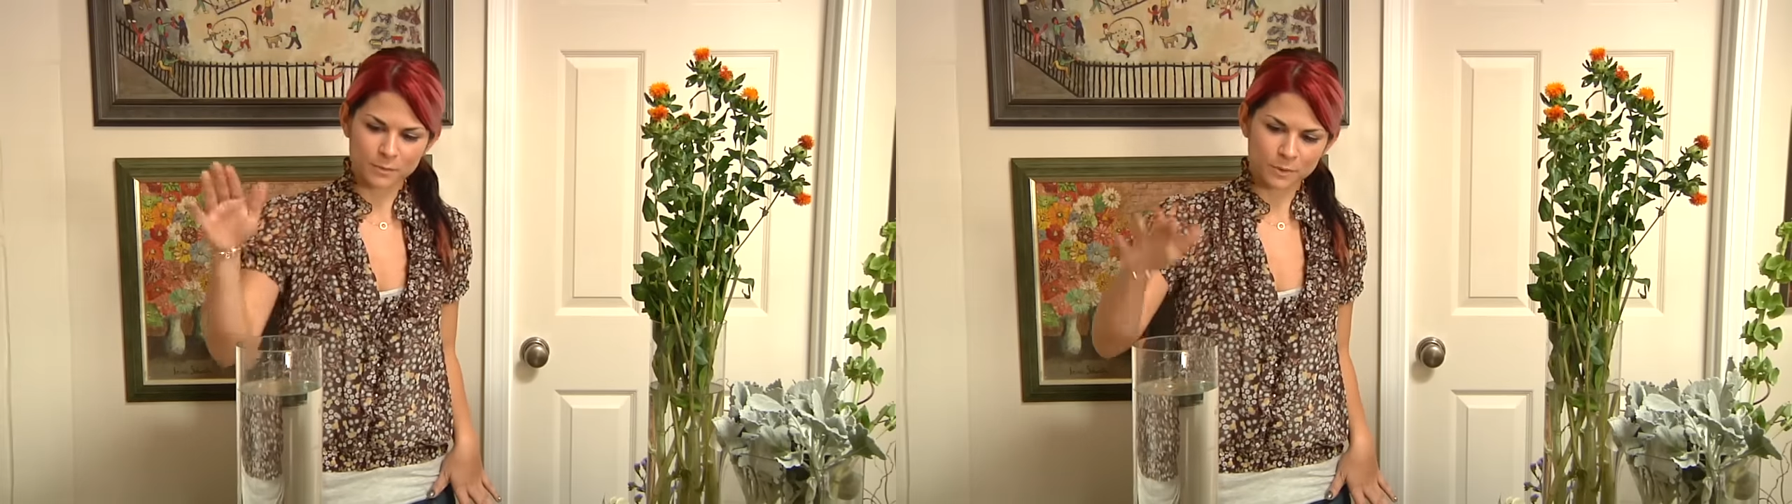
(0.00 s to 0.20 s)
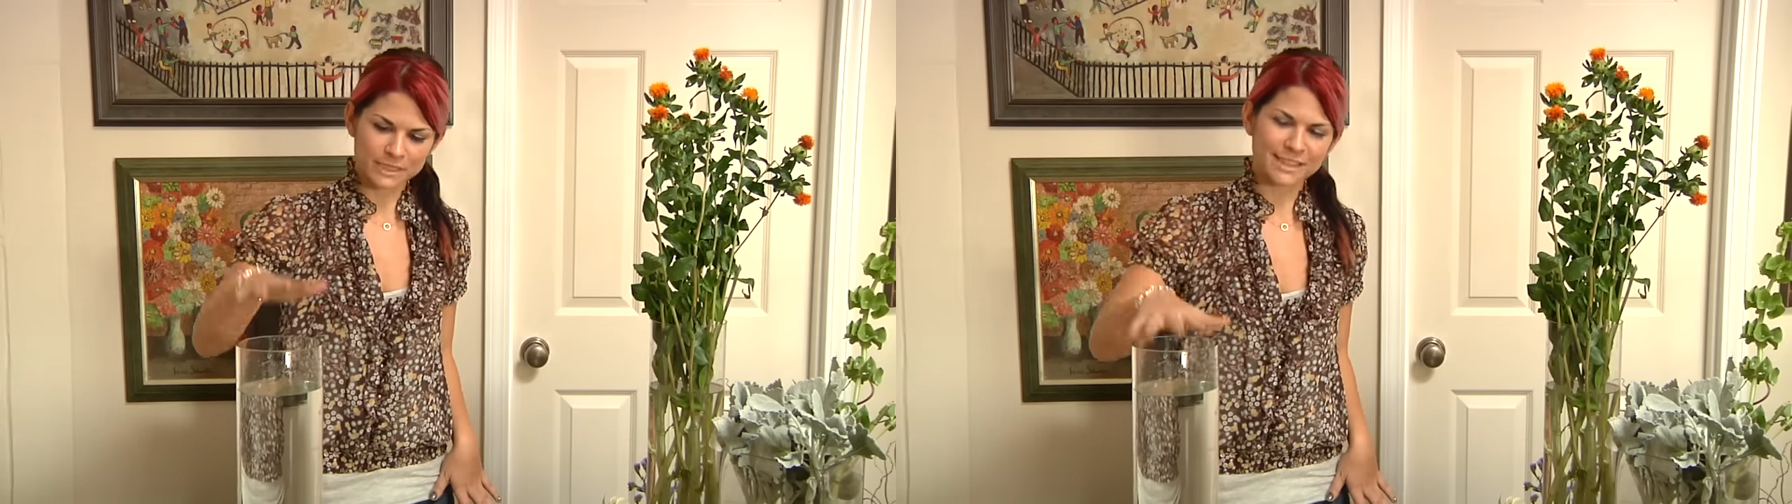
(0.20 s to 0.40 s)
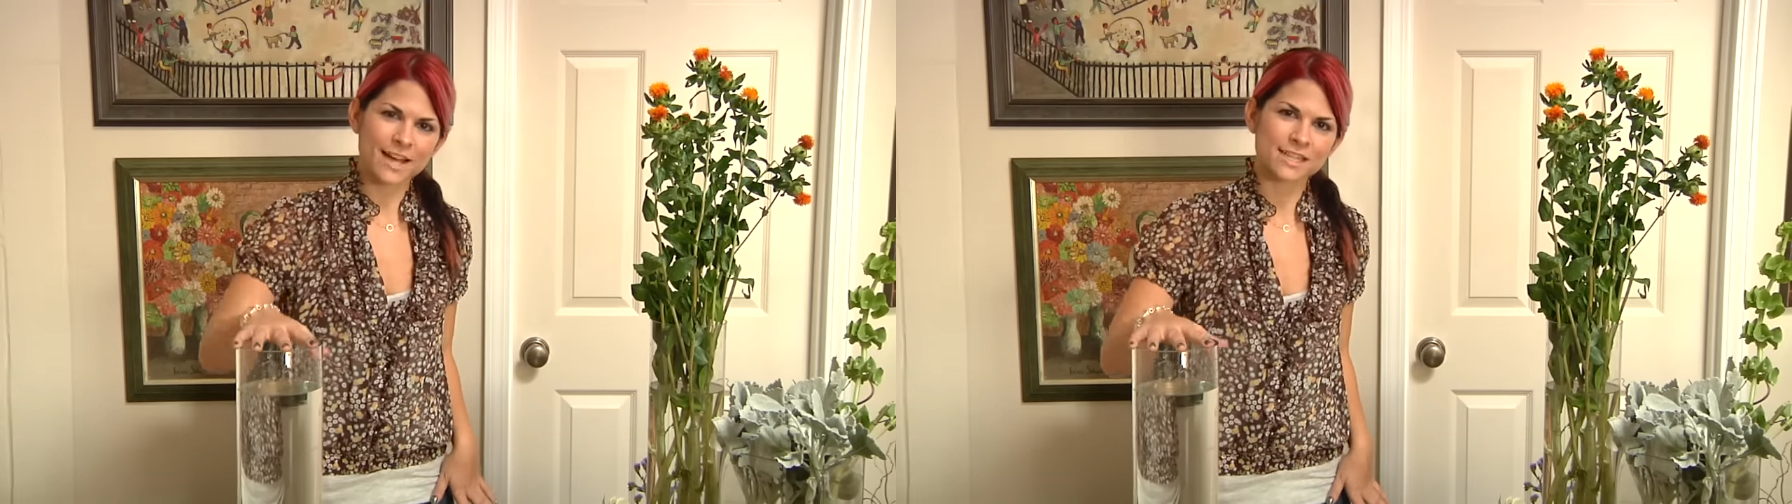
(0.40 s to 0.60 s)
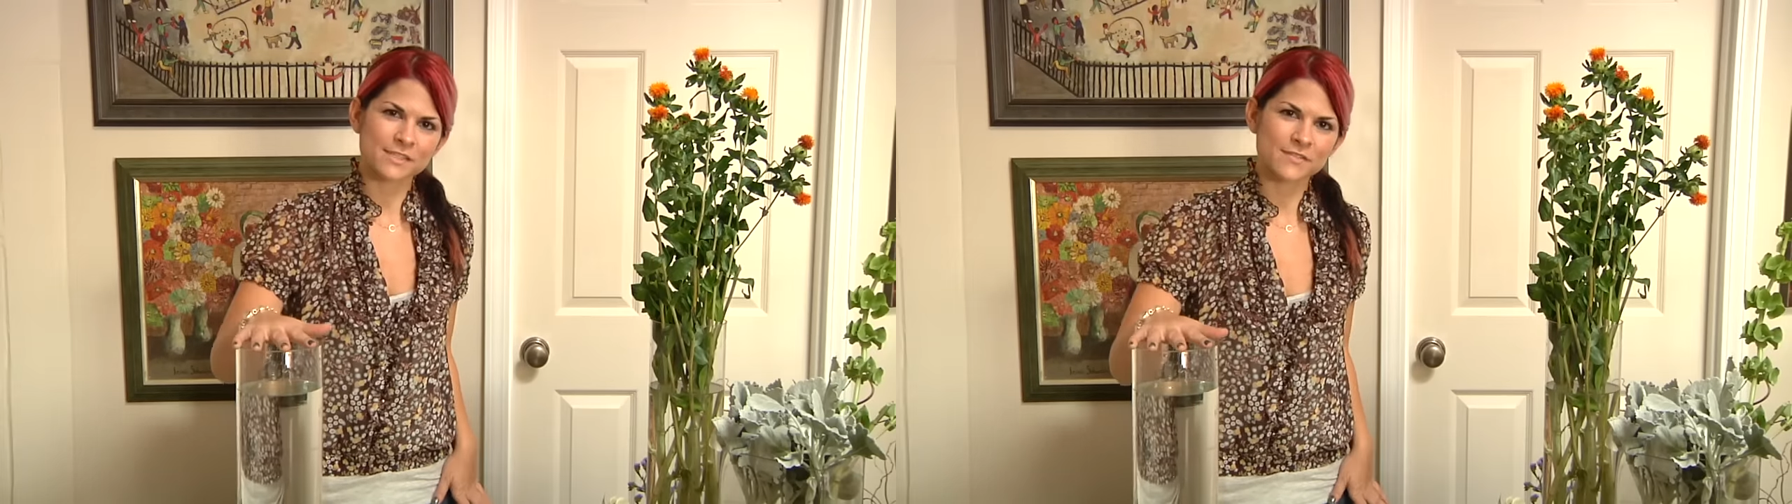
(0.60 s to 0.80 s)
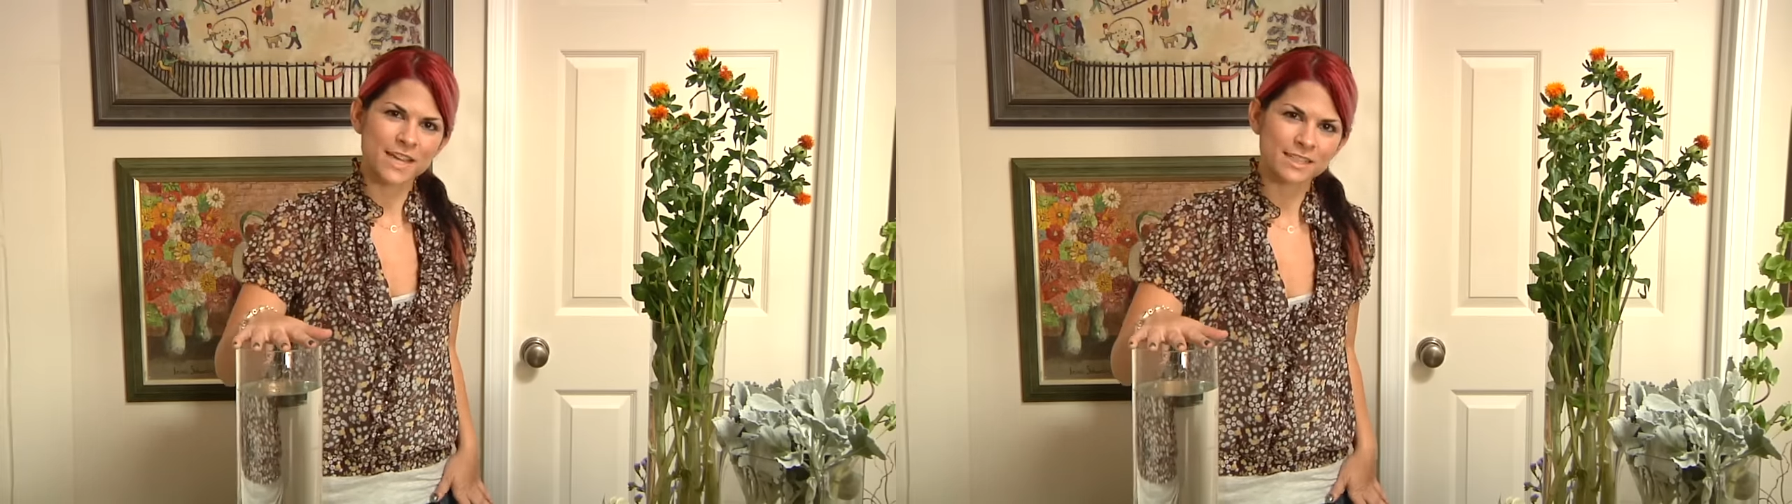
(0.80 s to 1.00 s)
one
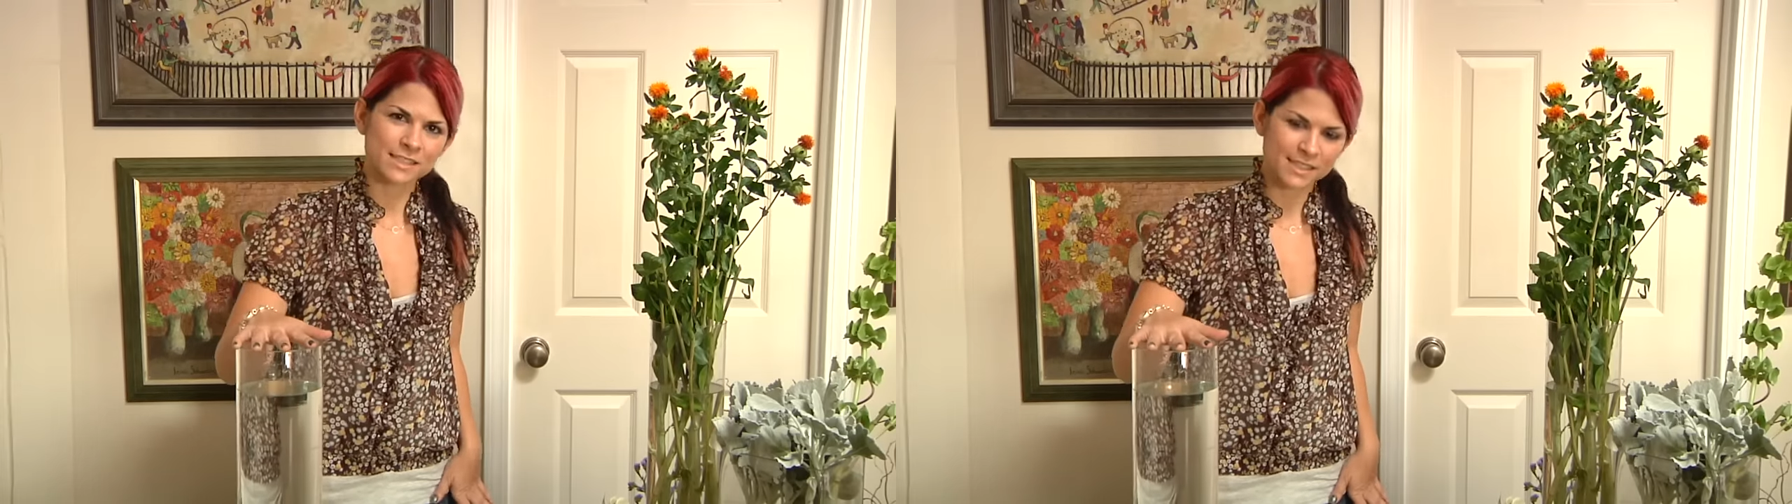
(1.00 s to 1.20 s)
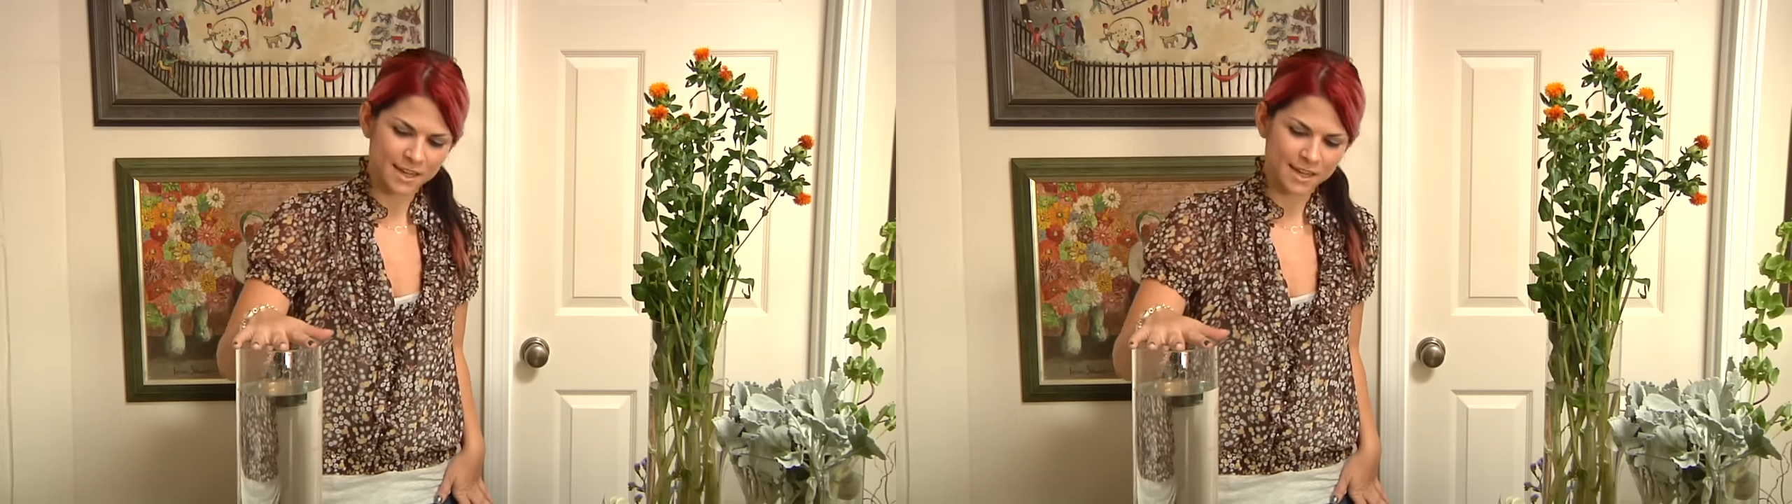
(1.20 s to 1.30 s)
glass vase.